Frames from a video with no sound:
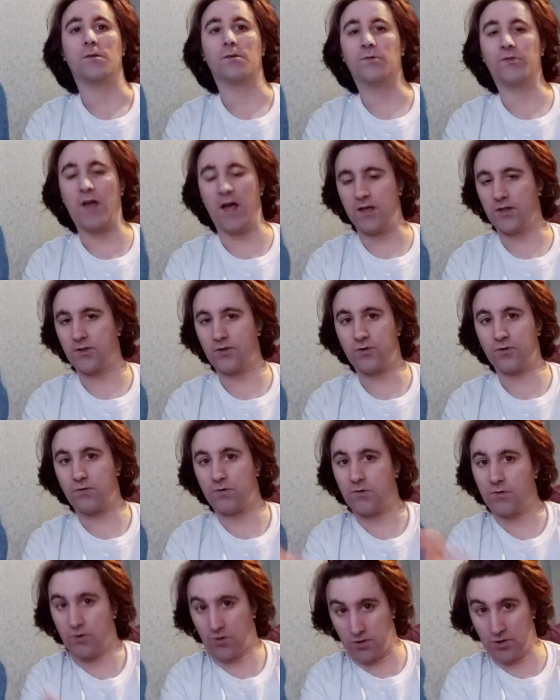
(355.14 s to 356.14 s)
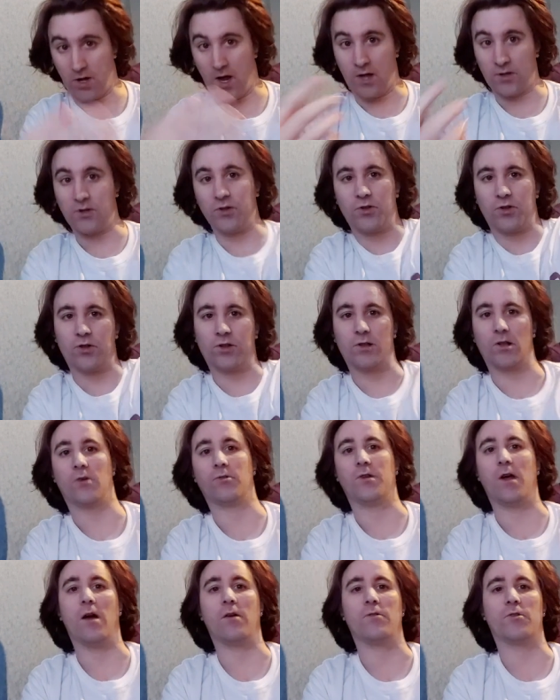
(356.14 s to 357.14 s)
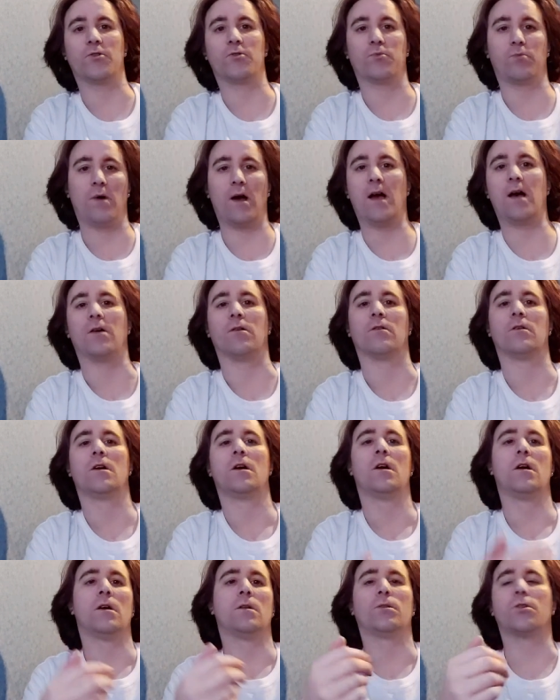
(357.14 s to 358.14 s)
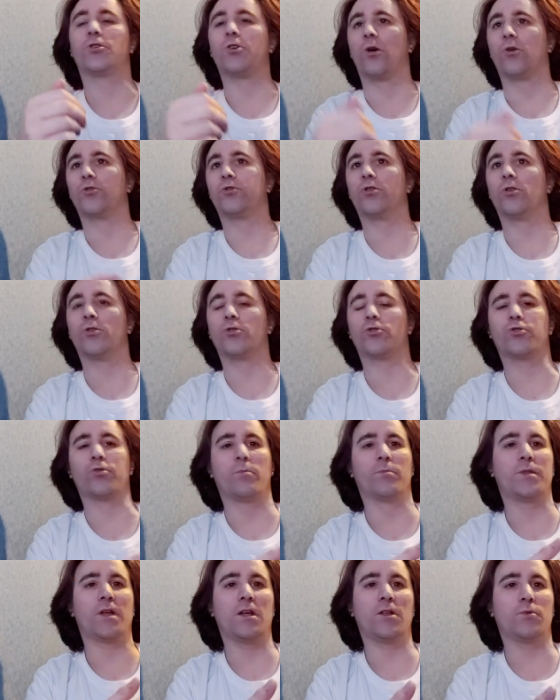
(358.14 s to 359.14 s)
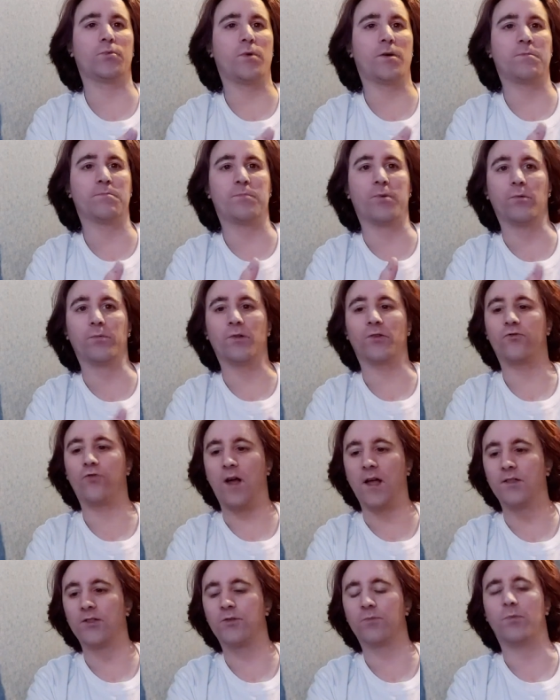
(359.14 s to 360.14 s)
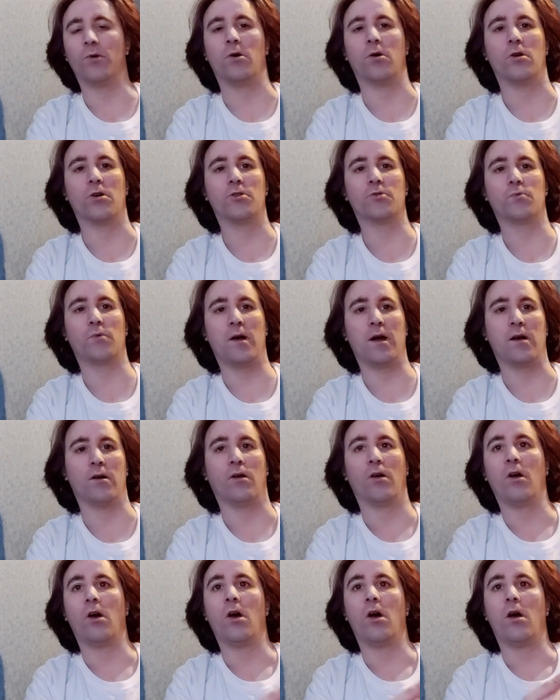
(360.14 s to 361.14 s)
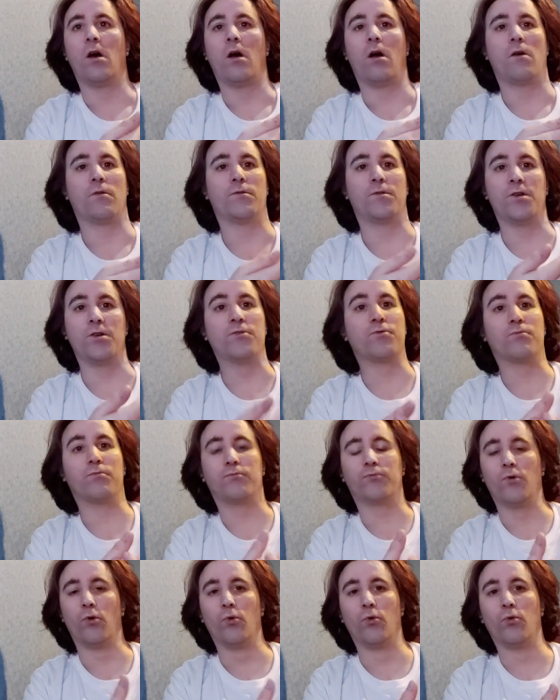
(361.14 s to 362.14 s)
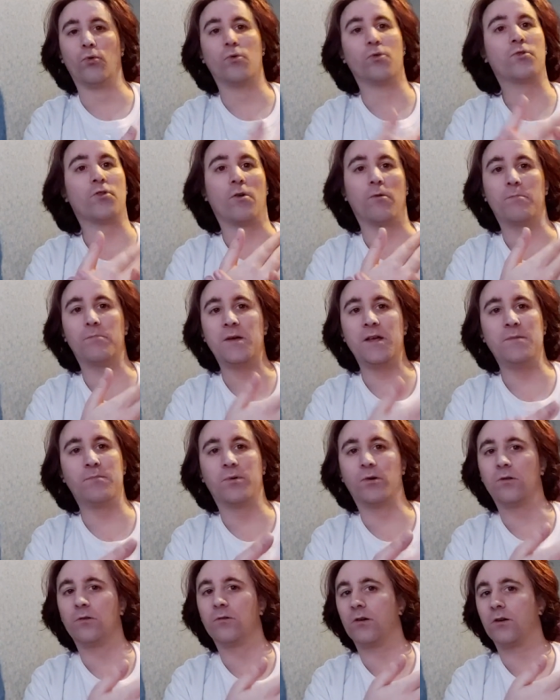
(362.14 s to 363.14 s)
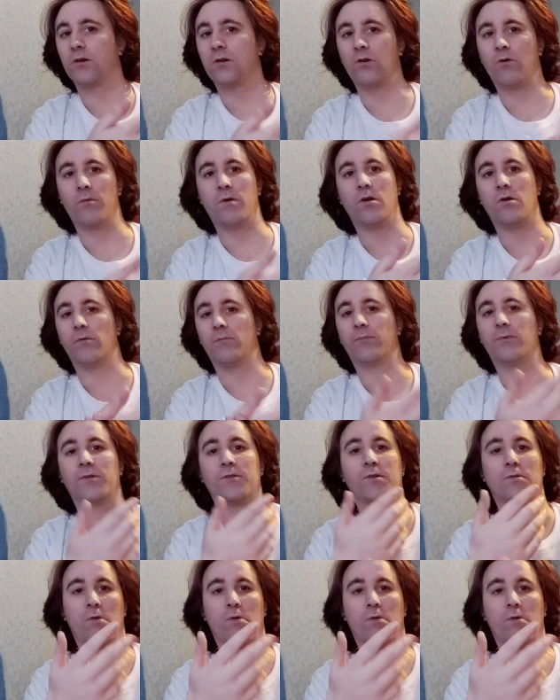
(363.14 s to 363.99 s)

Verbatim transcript: That's starting to slow down as well. There's also some things with public transport as well. There's rules or people are coming up with